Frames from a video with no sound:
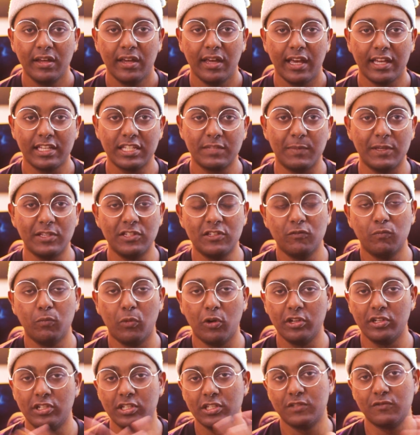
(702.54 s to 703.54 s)
expensive
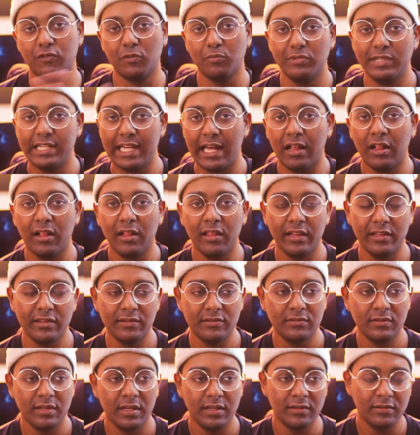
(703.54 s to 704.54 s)
monitors from Dell
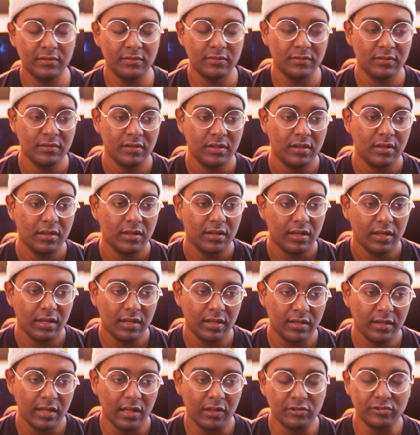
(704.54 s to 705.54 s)
and
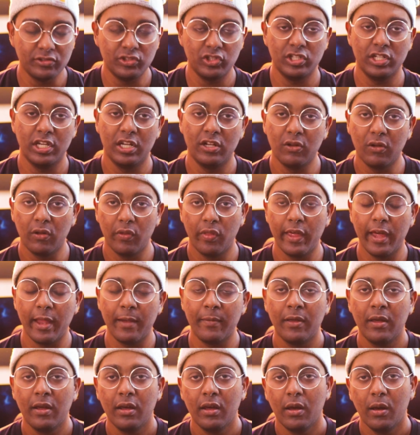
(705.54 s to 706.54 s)
LG and all
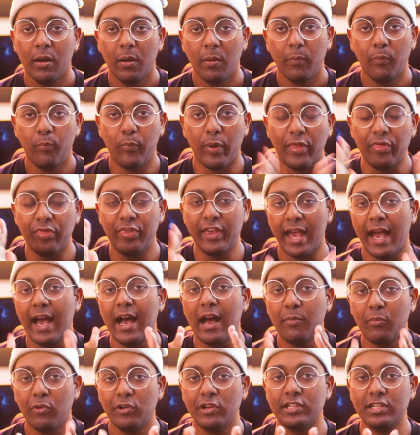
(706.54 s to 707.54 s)
that. But there
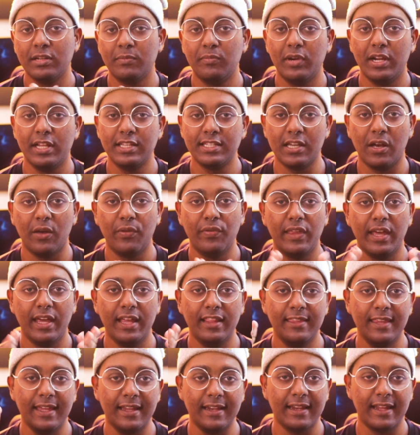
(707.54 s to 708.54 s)
are monitor brands out
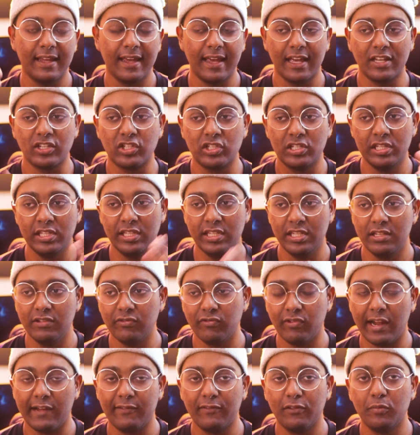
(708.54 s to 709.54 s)
there that actually
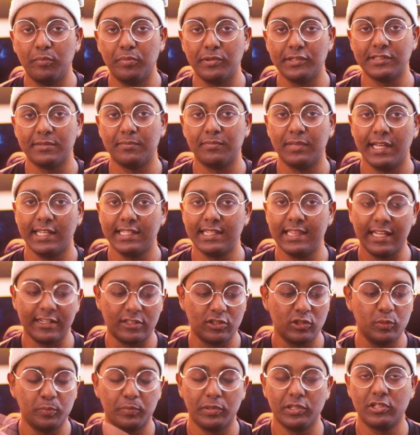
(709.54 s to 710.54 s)
rival Prism Plus, like
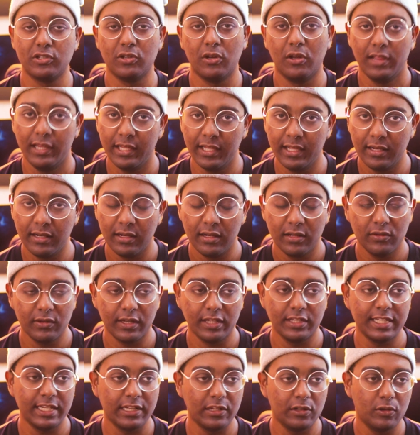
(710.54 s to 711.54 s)
Super Solid. You
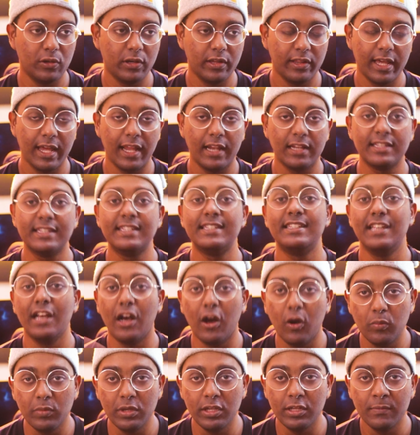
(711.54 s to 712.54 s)
can take a look at that.
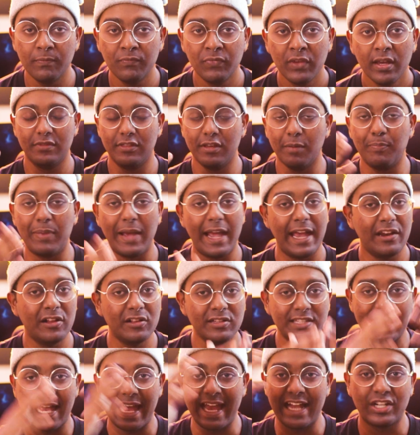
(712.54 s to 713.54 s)
Xiaomi. The
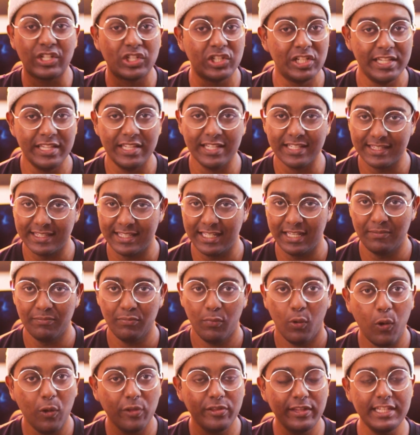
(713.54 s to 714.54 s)
panels are actually the same.
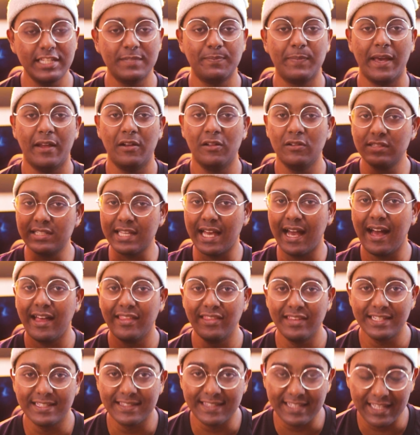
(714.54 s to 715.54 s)
All these panels
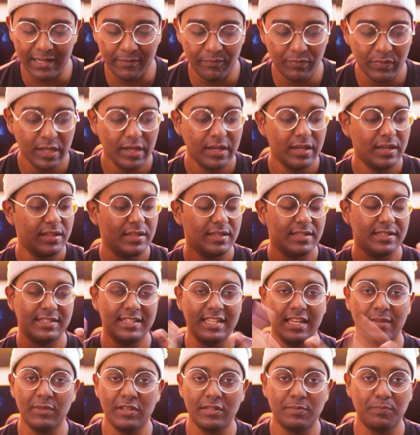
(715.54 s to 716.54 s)
are the same. The
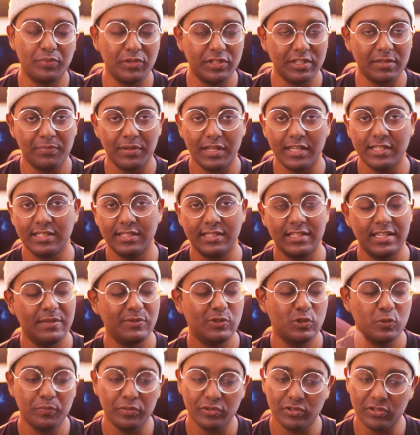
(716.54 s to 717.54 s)
same as Prism Plus, the same
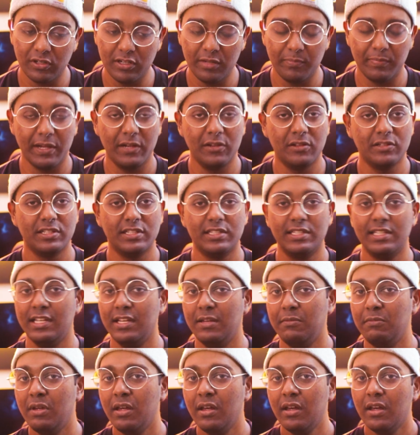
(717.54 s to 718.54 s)
Super Solid panels, the
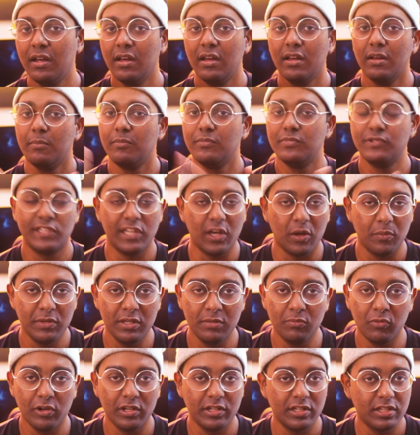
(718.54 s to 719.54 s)
same
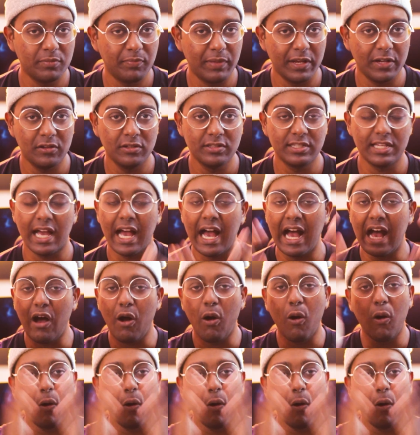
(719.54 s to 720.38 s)
Xiaomi monitor panels are